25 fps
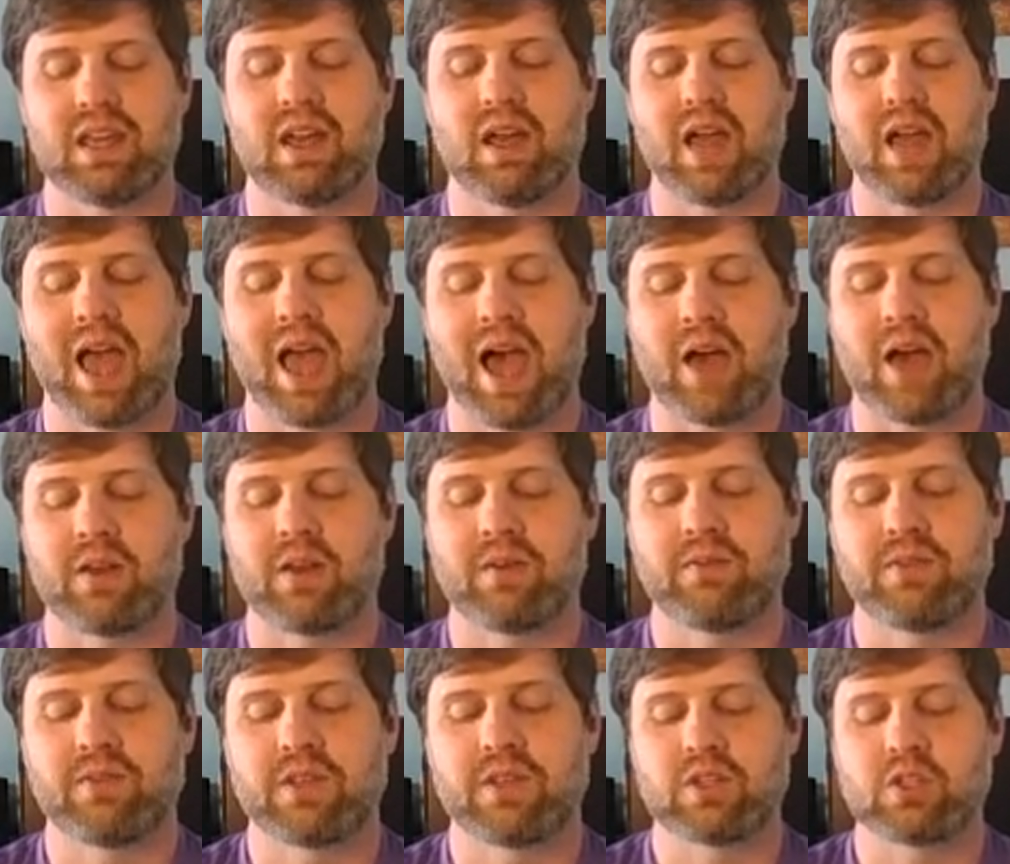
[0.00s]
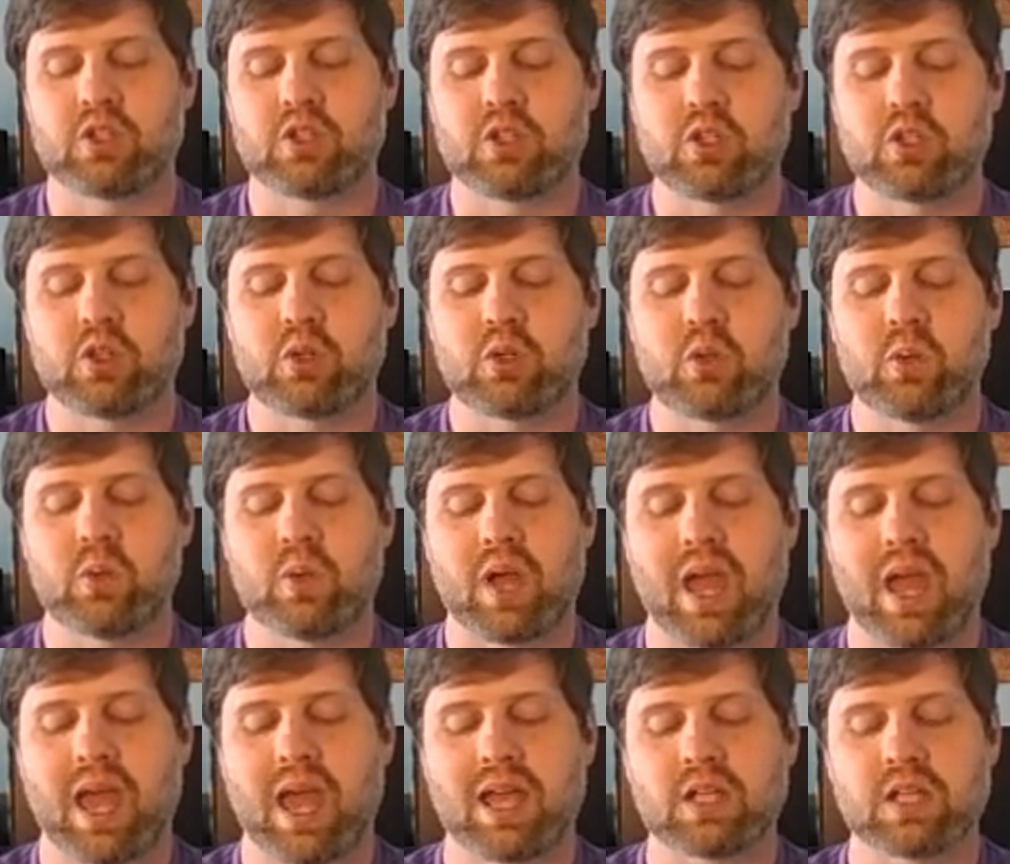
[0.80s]
out of the 2
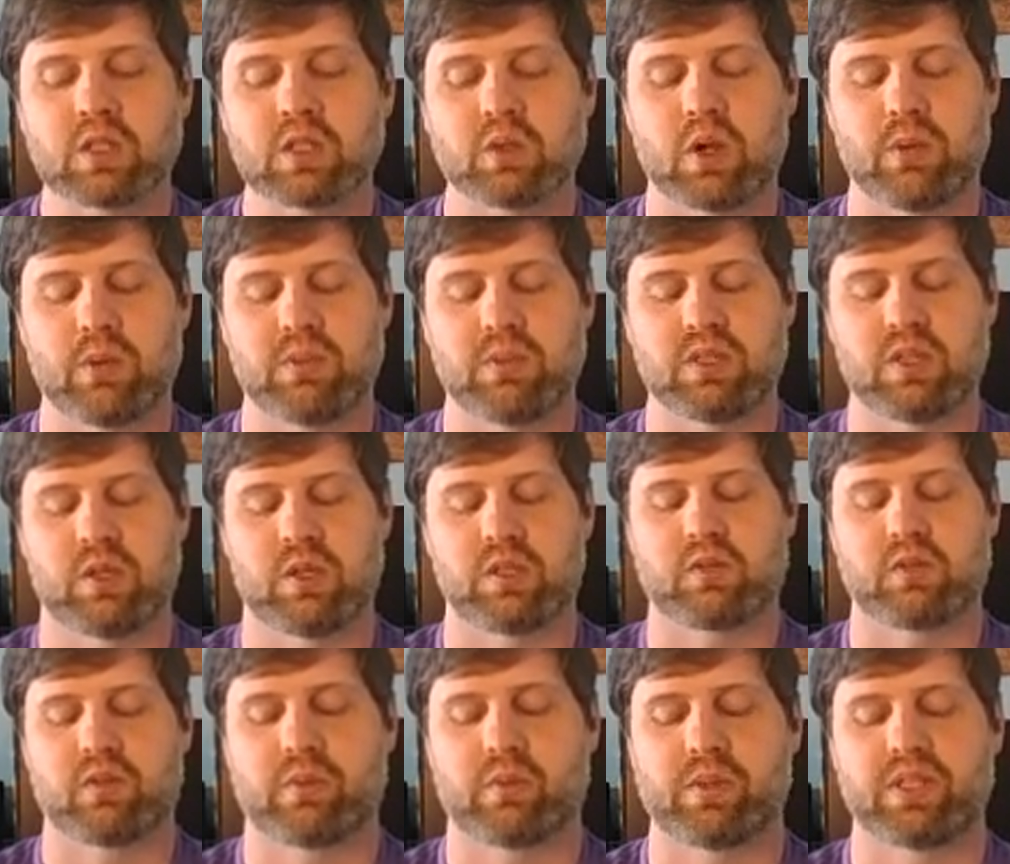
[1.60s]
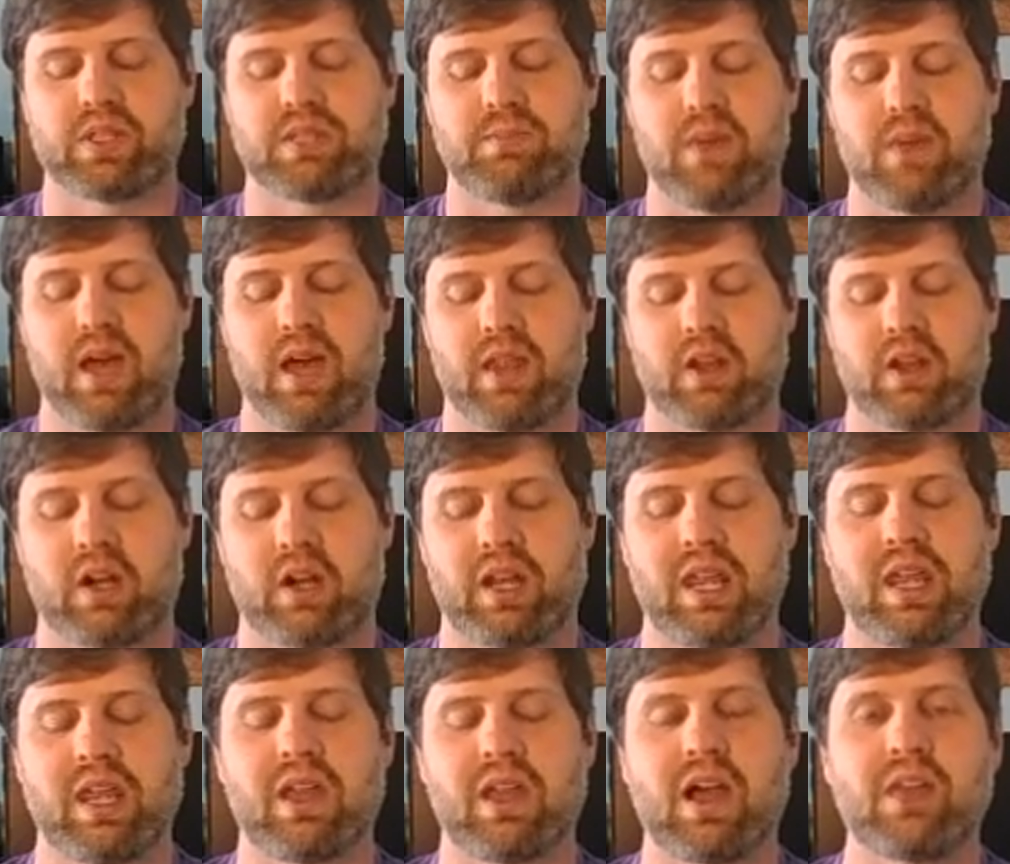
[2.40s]
X chromosomes from his mother,
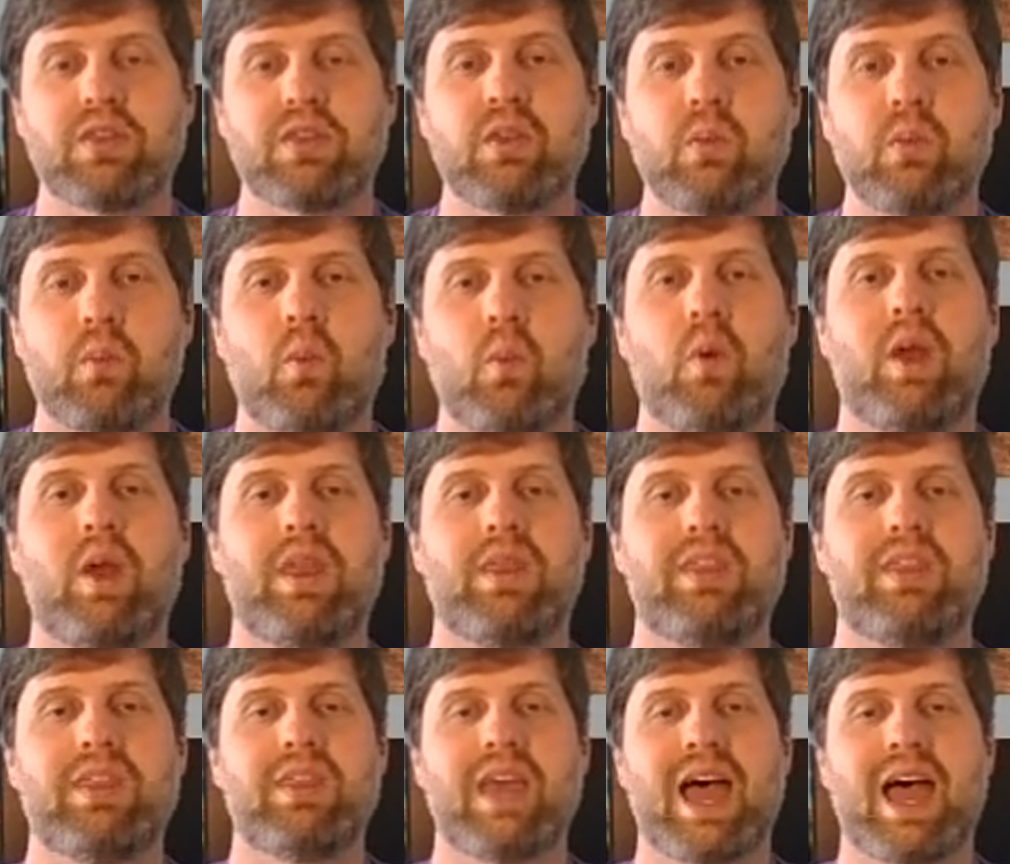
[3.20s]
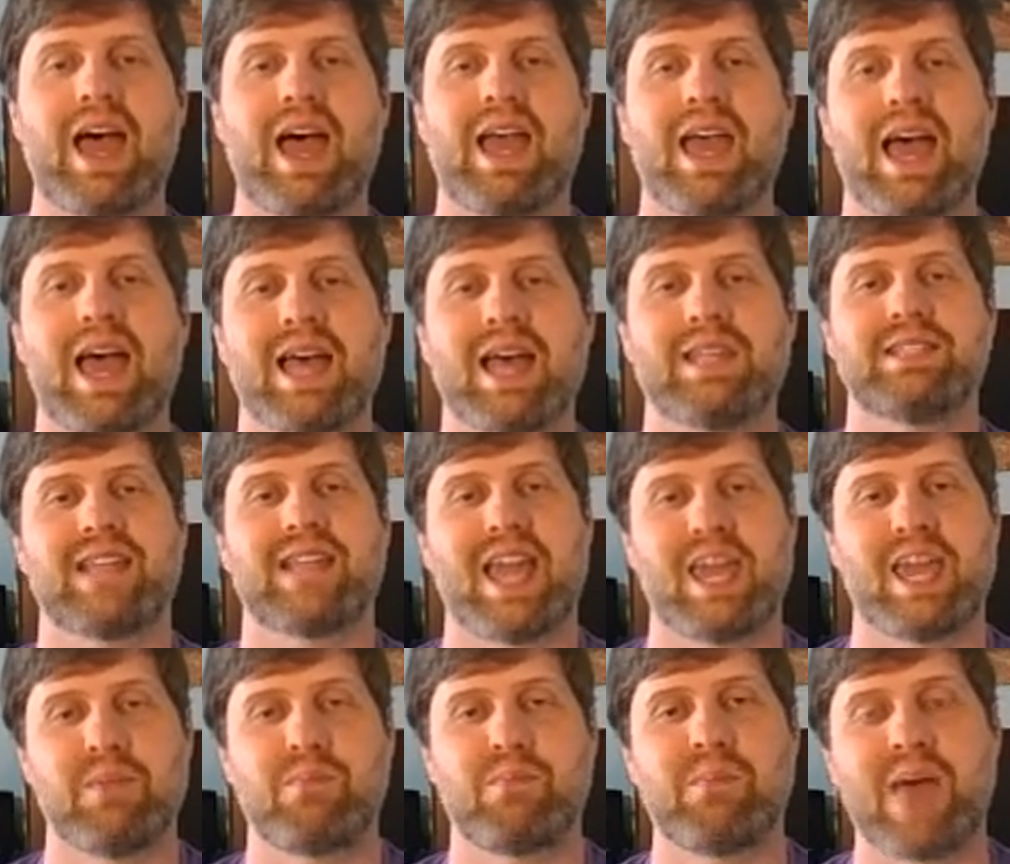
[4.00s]
he got the one that has
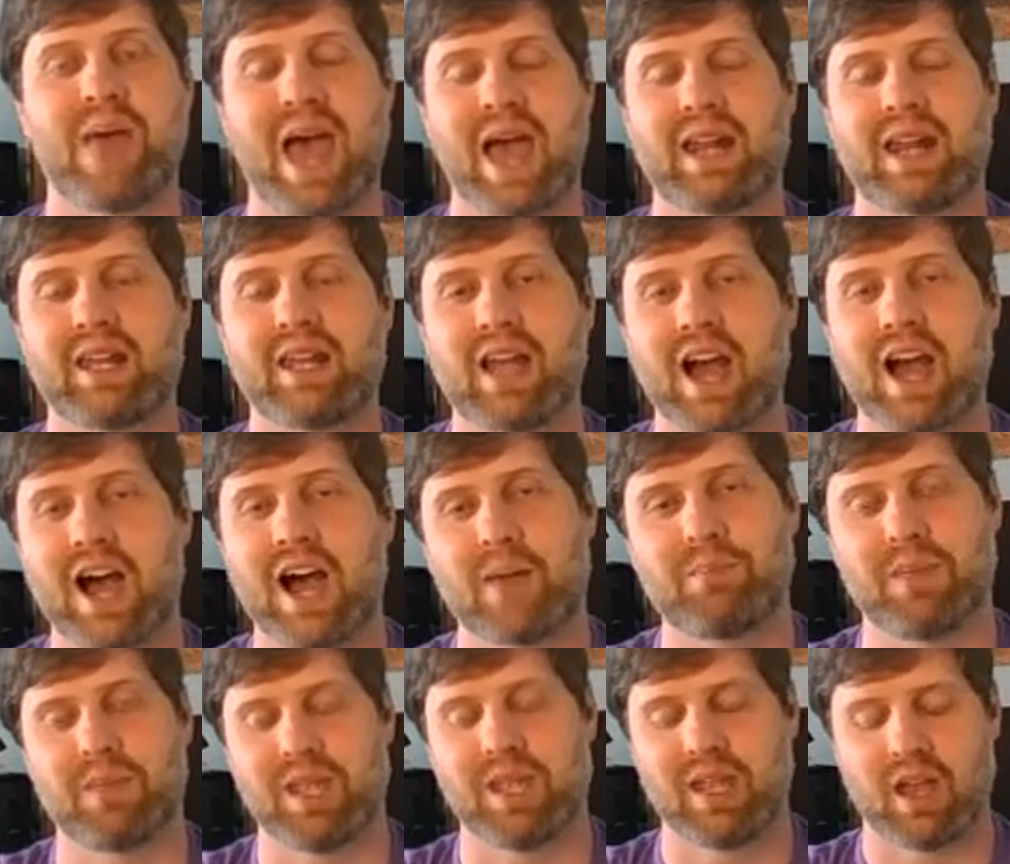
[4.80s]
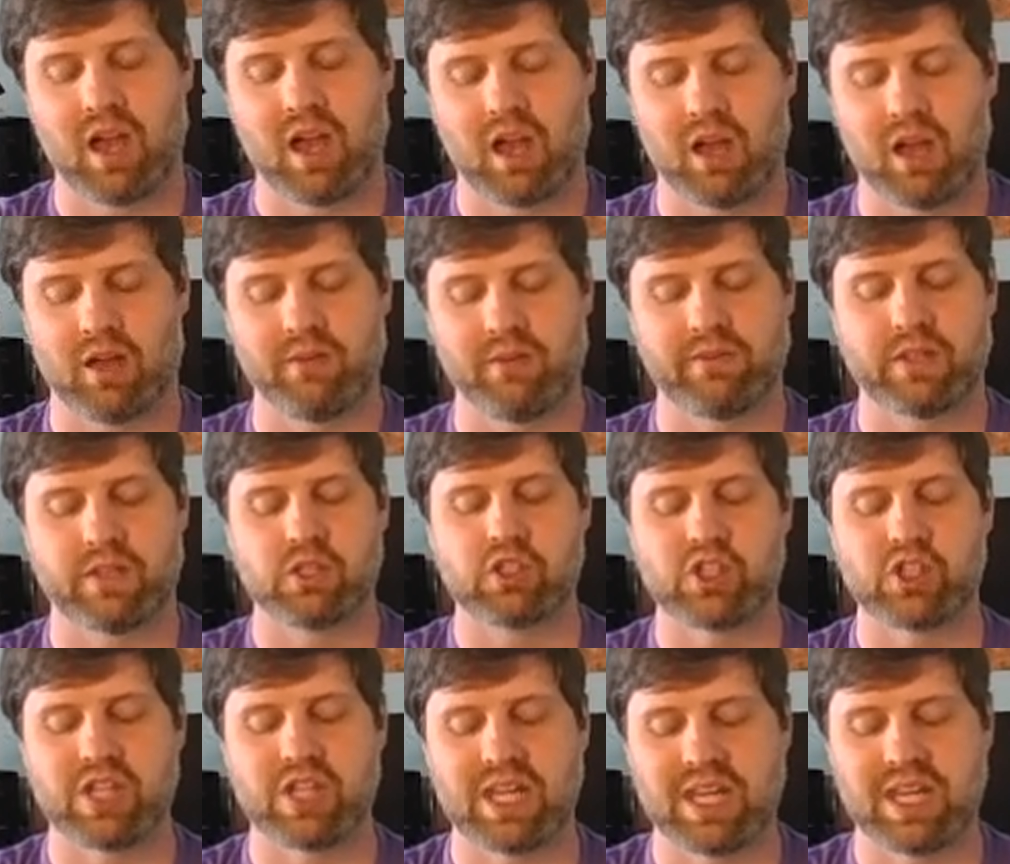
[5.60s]
a bad copy of the
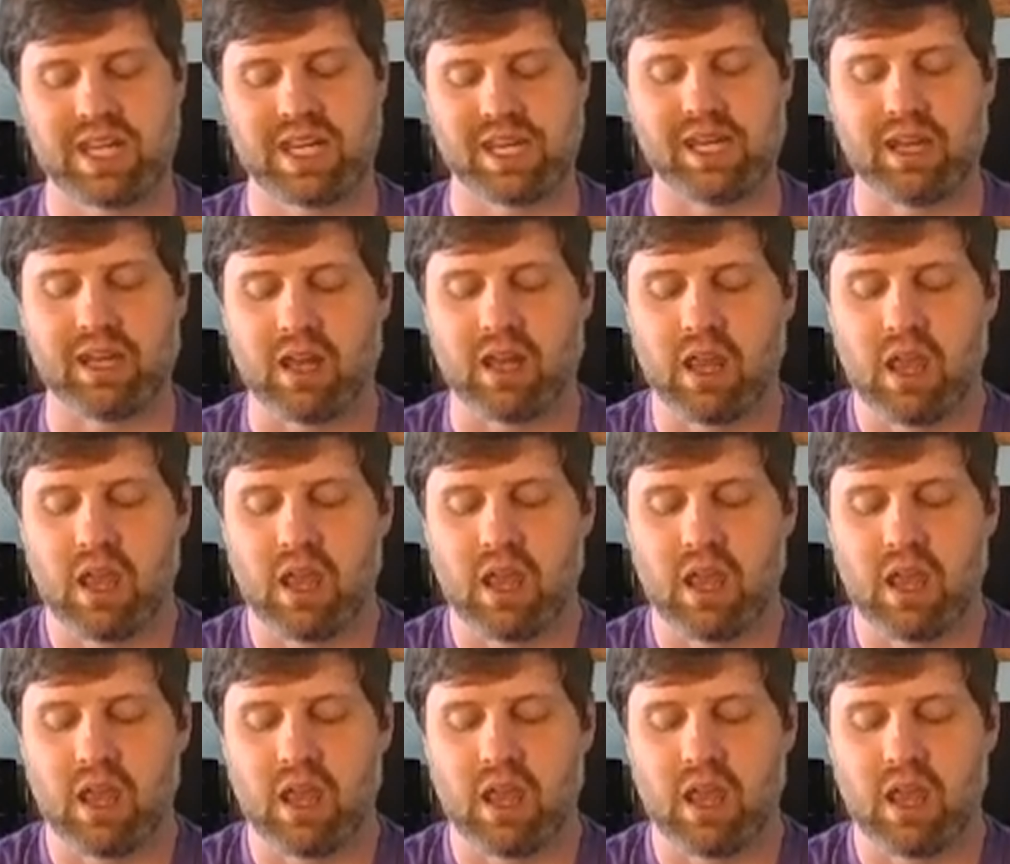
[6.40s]
gene